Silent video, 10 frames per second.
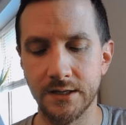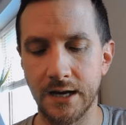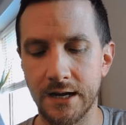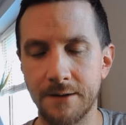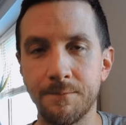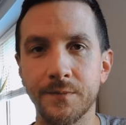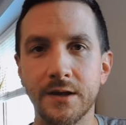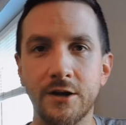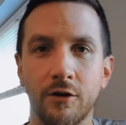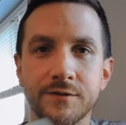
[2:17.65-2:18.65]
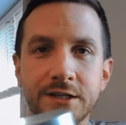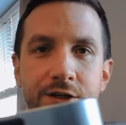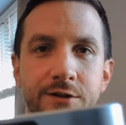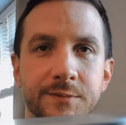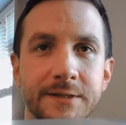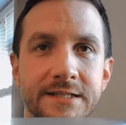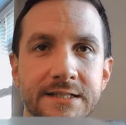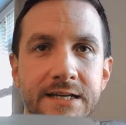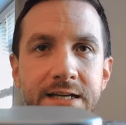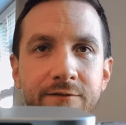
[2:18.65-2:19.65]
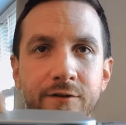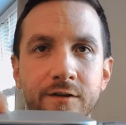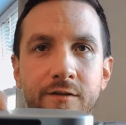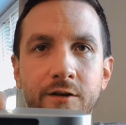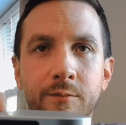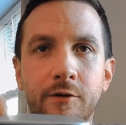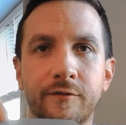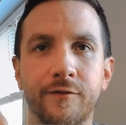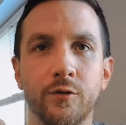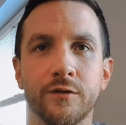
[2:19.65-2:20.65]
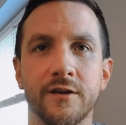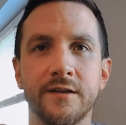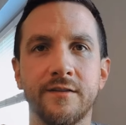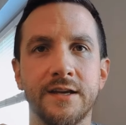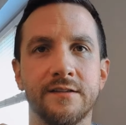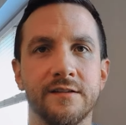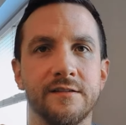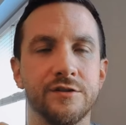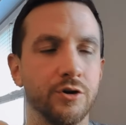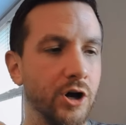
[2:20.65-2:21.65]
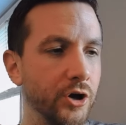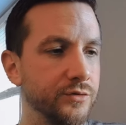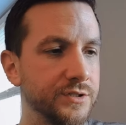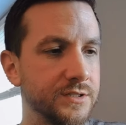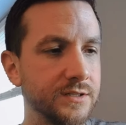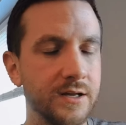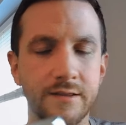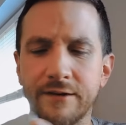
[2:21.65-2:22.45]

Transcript: Obviously USB-C for the Thunderbolt 4 side of things. This is your host.